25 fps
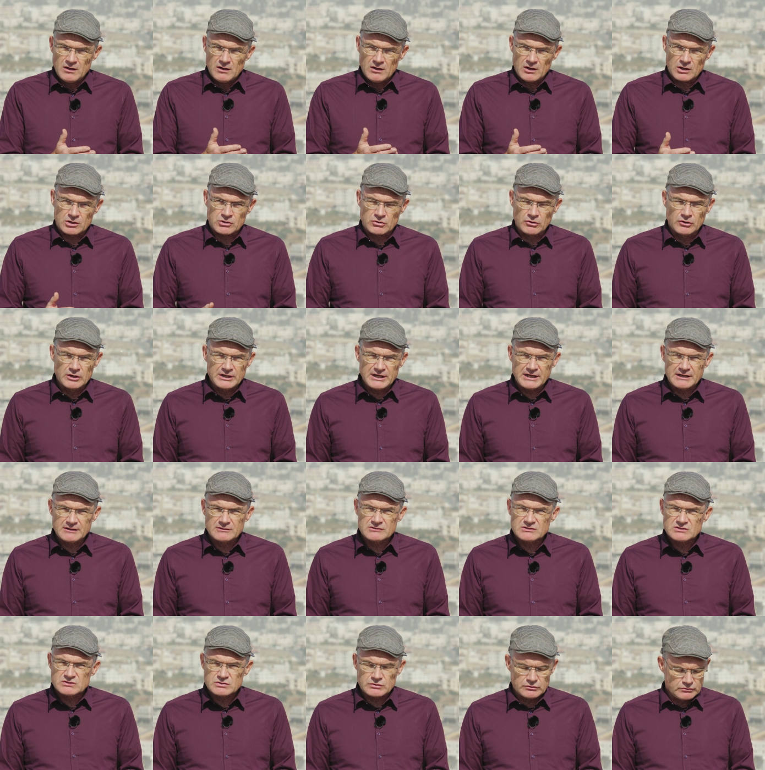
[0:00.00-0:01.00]

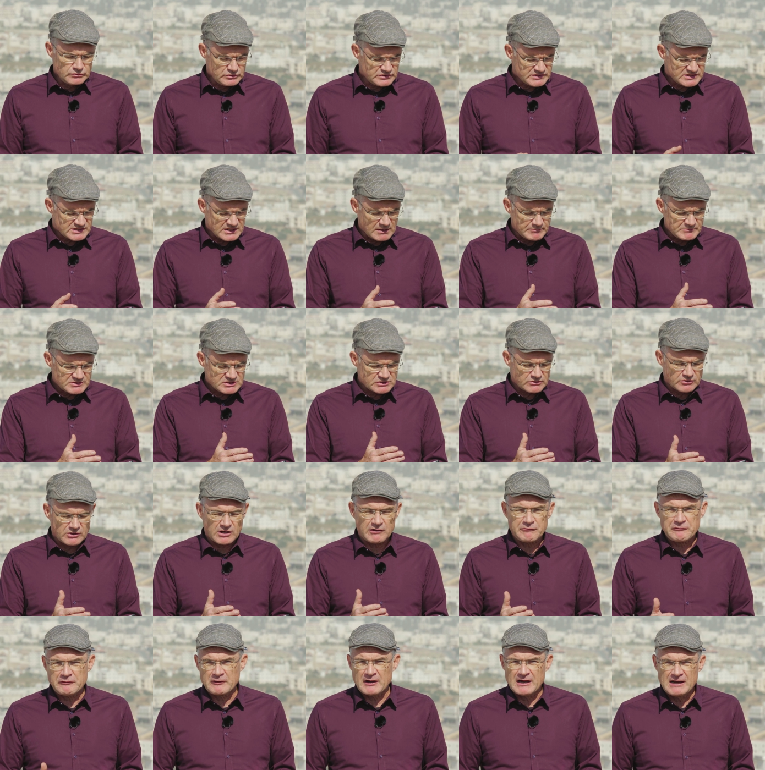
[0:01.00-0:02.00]
According to Samson
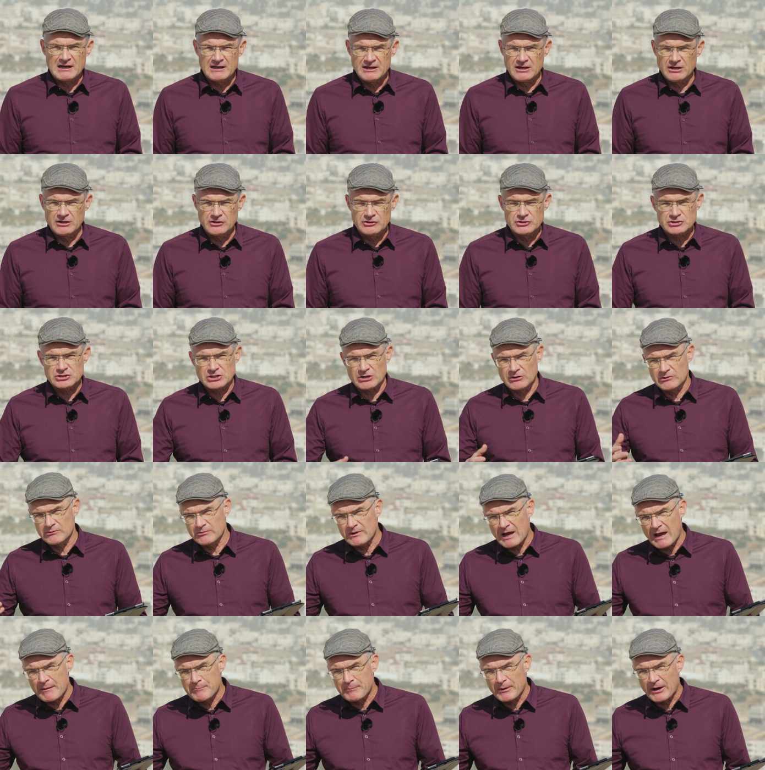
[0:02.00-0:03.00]
Raphael Hirsch, a
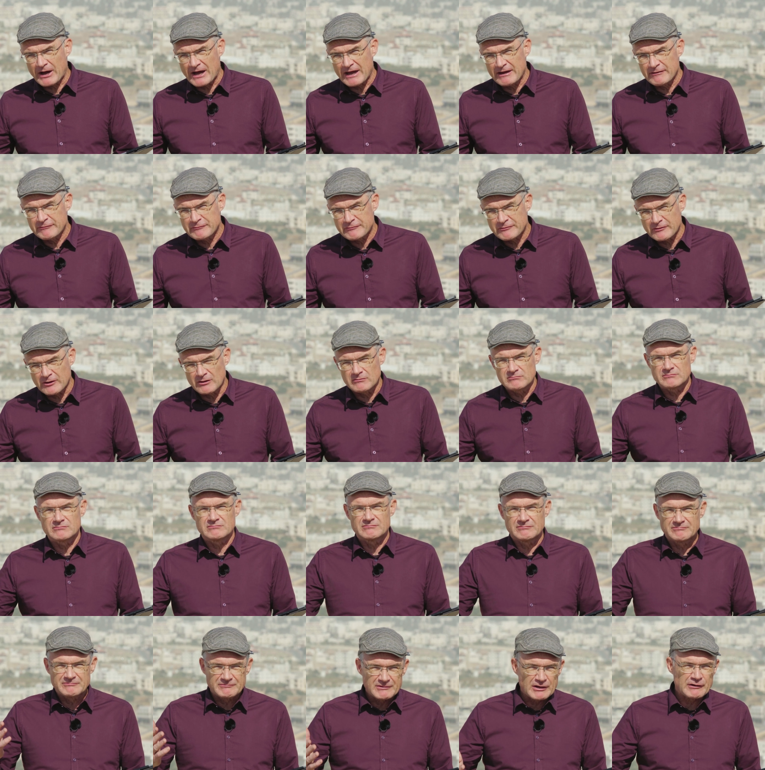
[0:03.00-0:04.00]
rabbi
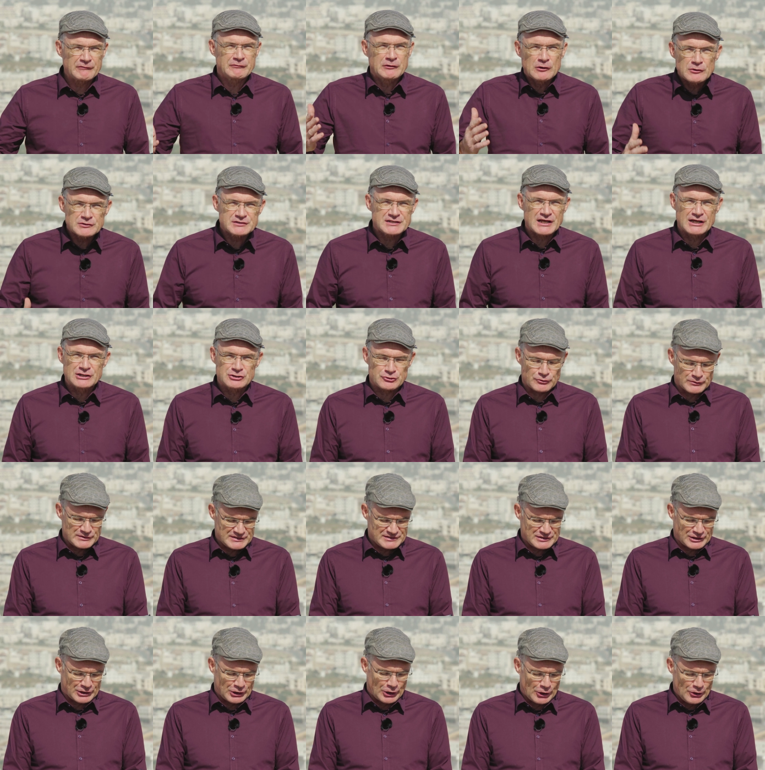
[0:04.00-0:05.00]
from a few
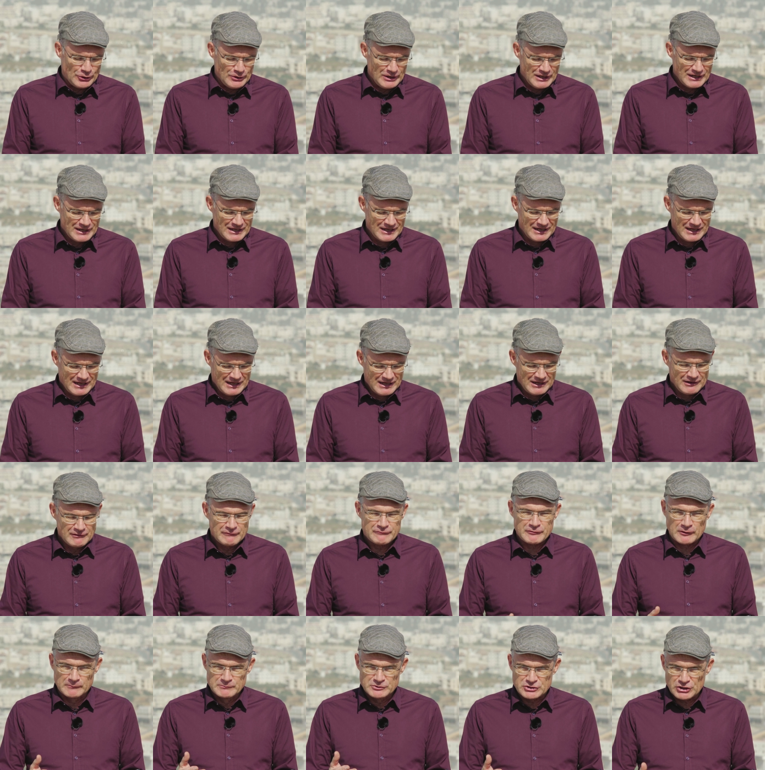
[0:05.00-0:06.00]
centuries ago,
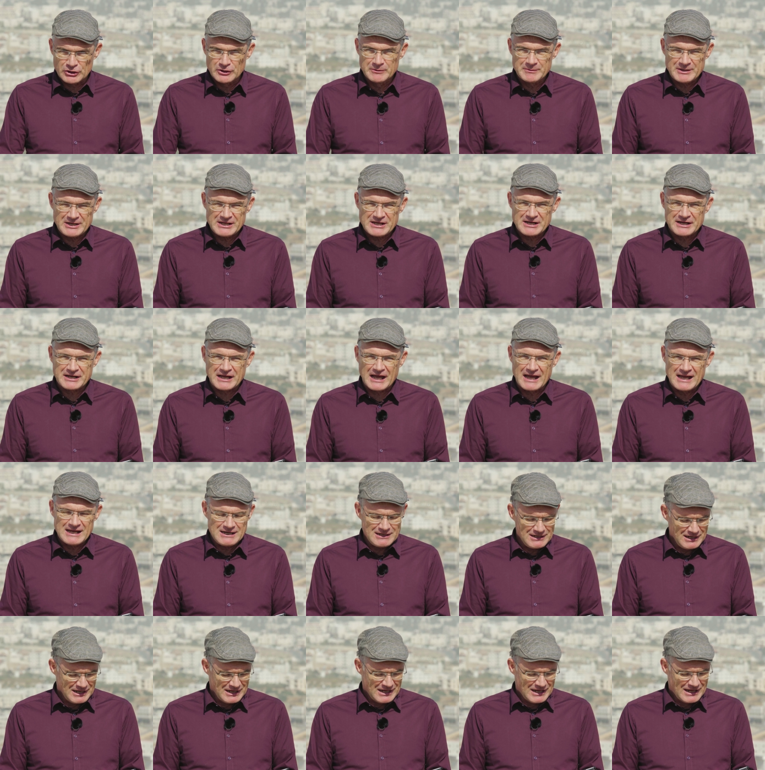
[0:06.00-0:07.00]
from Germany
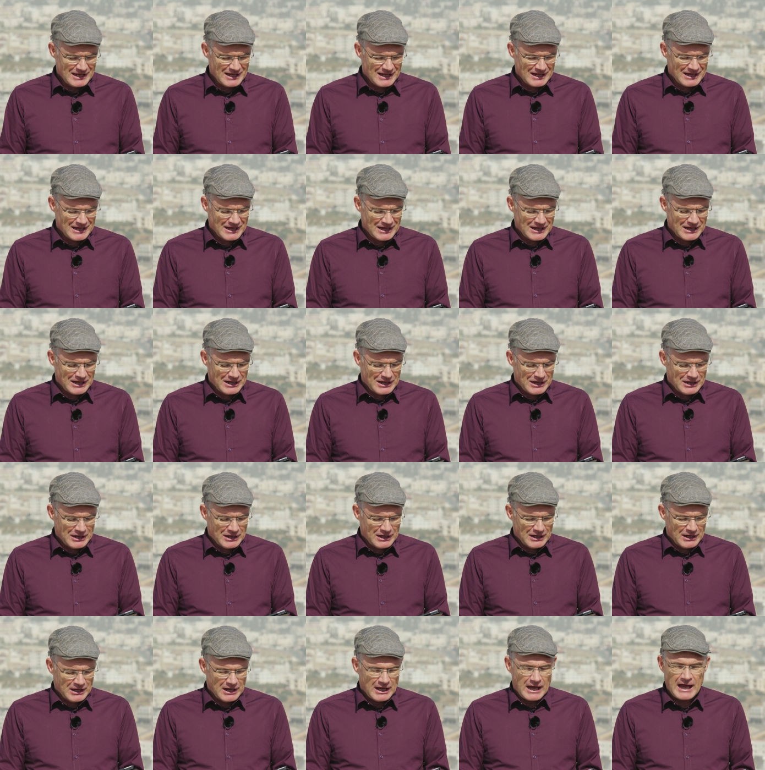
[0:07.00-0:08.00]
again,
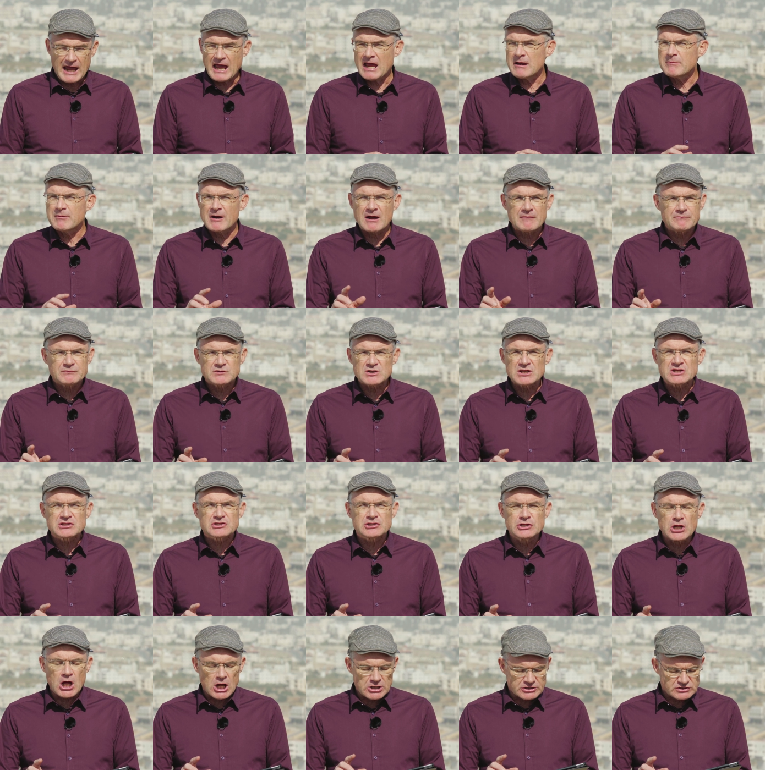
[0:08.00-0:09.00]
Abraham did
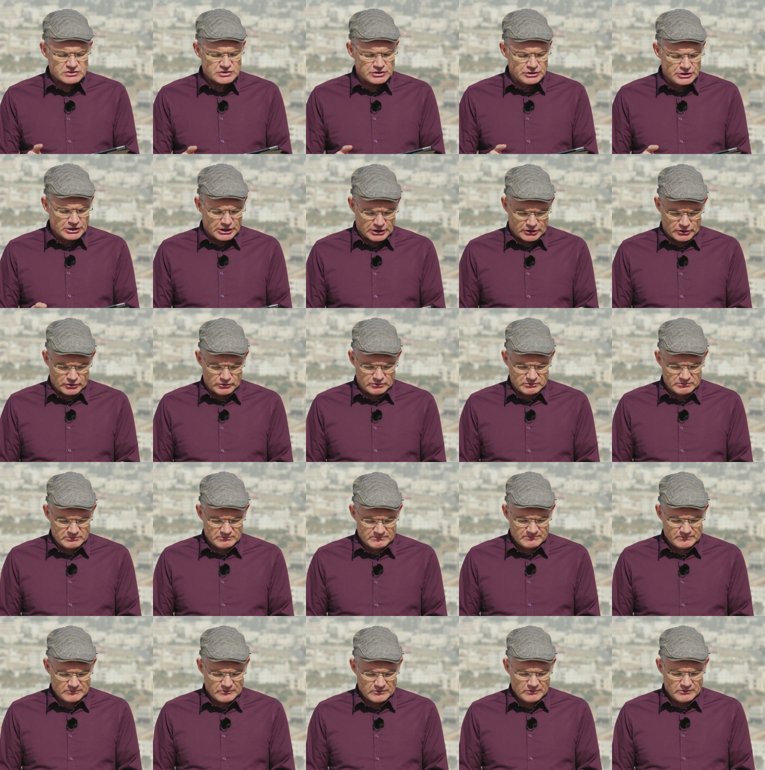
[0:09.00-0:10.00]
not know
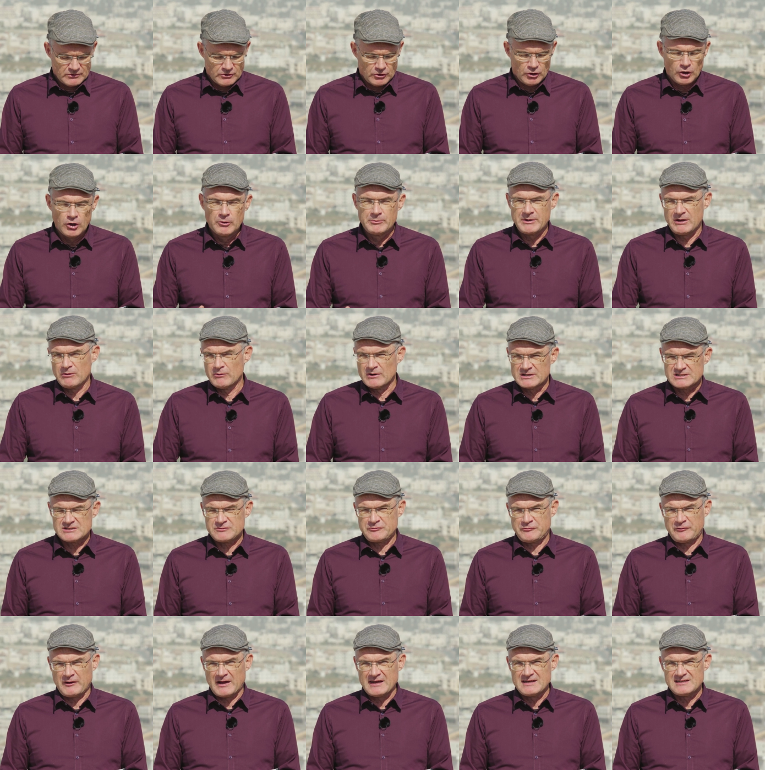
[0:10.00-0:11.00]
whom he was
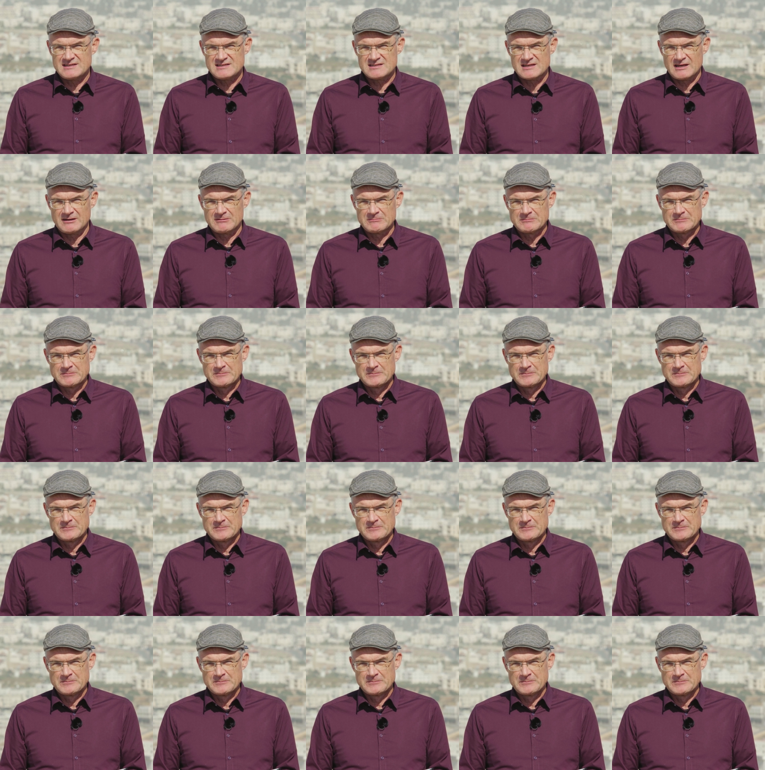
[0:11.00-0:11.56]
facing.